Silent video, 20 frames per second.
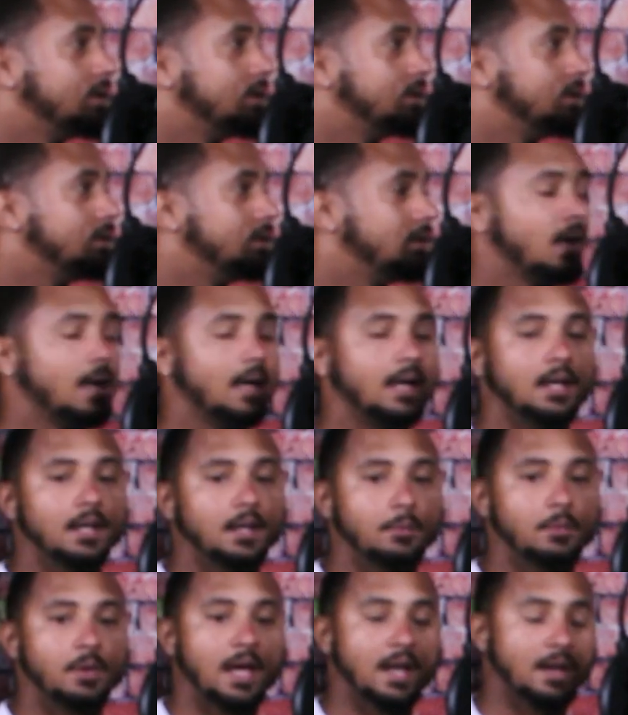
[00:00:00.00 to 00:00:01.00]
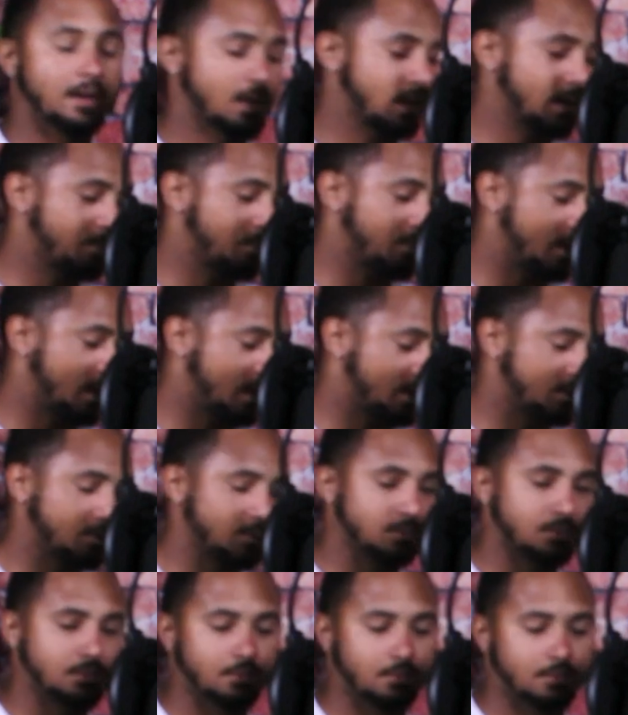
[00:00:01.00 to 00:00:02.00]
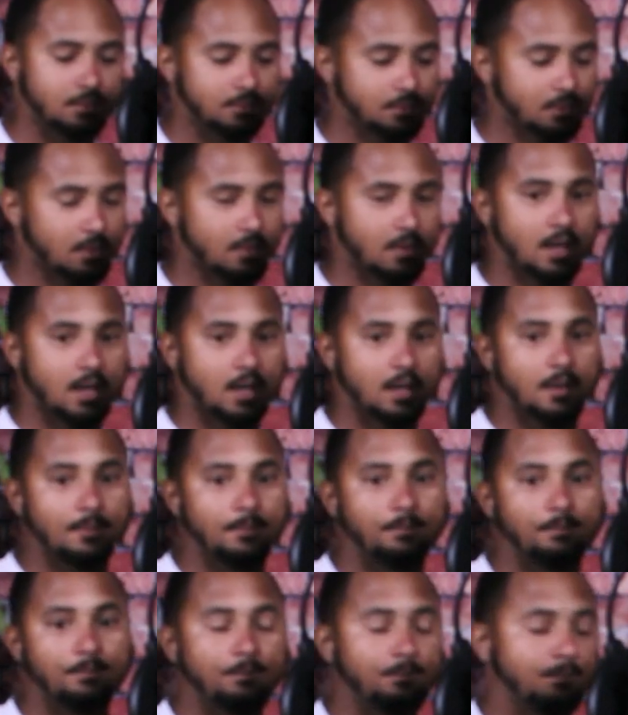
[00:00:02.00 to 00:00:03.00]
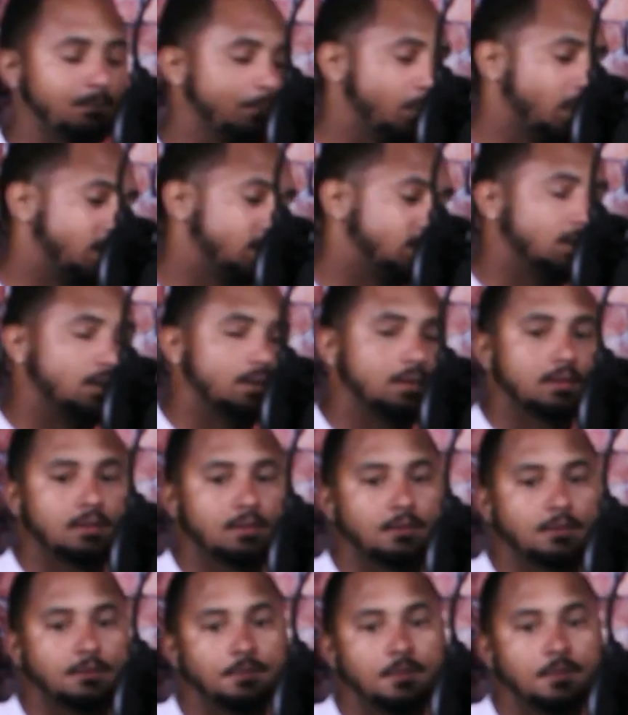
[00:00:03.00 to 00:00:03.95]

Yeah. We got a clip on that too. So watch this.